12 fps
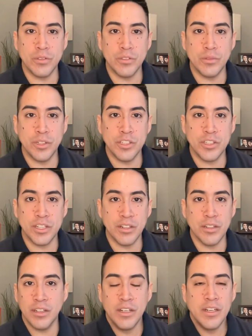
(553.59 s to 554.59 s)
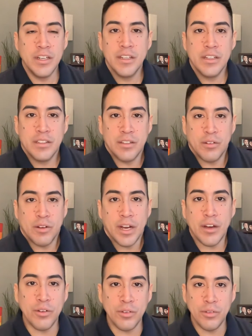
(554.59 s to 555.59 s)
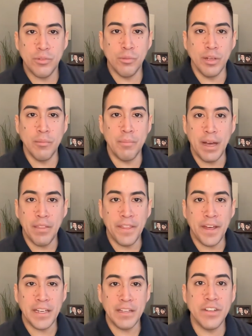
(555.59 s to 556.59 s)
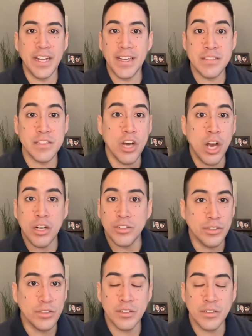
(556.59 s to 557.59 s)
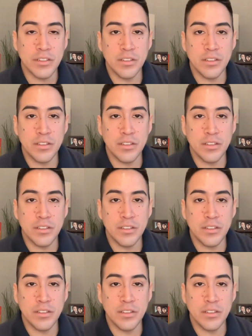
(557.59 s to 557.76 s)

Do you want to share how you went about that, even as a doctor?